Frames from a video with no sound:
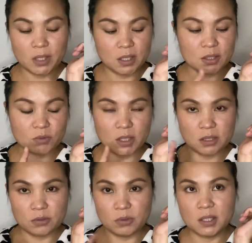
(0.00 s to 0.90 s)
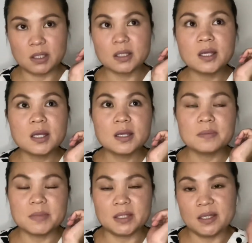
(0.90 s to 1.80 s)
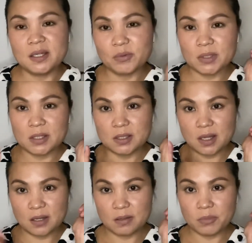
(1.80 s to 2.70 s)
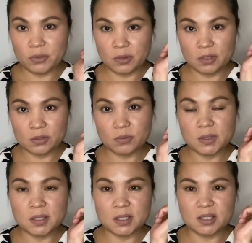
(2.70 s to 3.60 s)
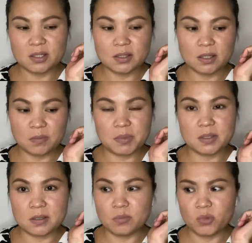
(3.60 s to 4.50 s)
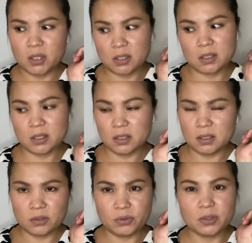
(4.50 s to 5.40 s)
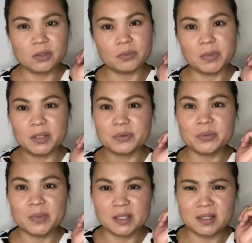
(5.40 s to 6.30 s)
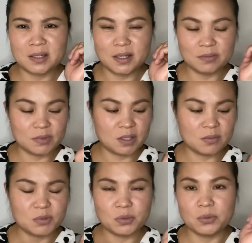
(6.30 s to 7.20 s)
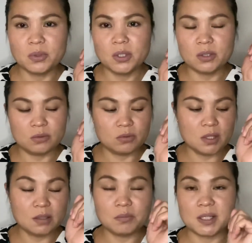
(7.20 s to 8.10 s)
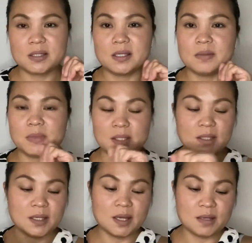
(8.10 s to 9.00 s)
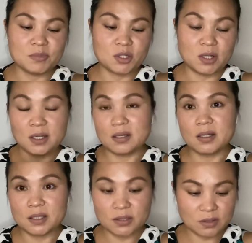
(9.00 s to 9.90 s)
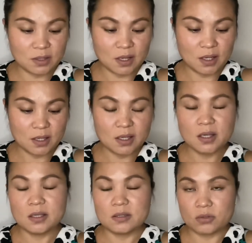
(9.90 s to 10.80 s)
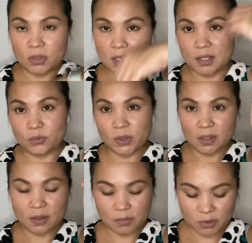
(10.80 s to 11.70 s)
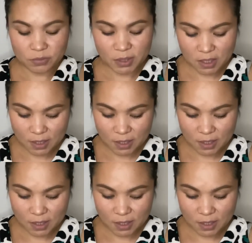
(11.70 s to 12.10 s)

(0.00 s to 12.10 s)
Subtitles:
That's why I took it. But anyway, since I bought this one, I just keep it somewhere in the corner of my room. I didn't have time to do the unboxing, but yeah, I'm trying hard today so I can wear them already.